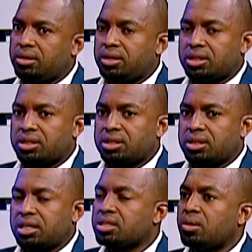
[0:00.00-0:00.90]
honest,
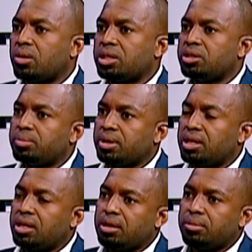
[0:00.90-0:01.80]
as a goalkeeper,
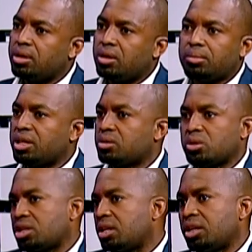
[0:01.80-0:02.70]
I mean, on my
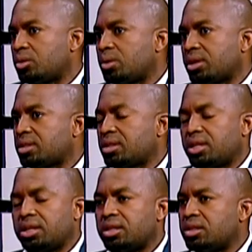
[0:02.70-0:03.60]
social networks
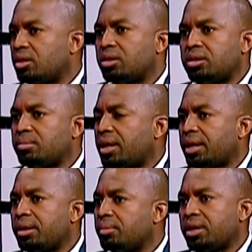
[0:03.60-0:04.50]
and on my
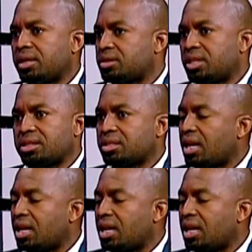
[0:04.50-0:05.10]
email address,